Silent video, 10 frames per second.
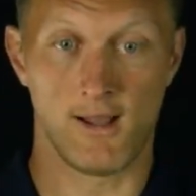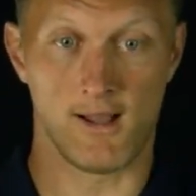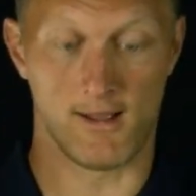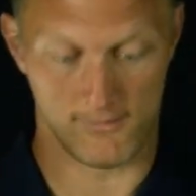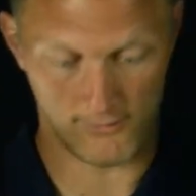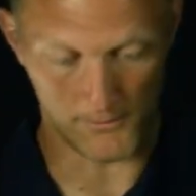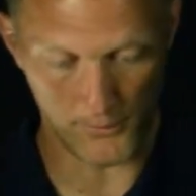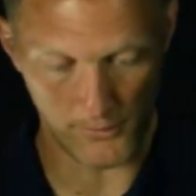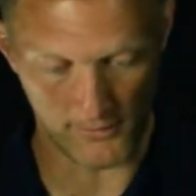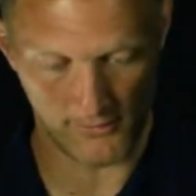uh,
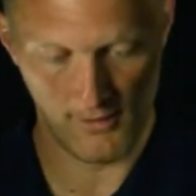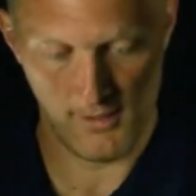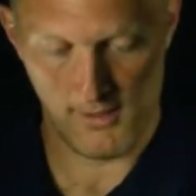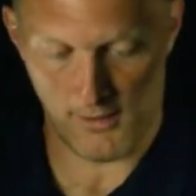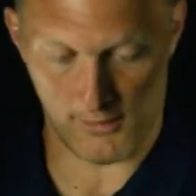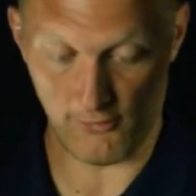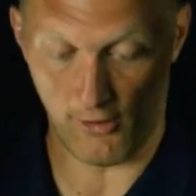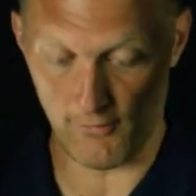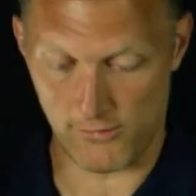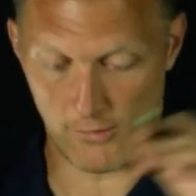support or service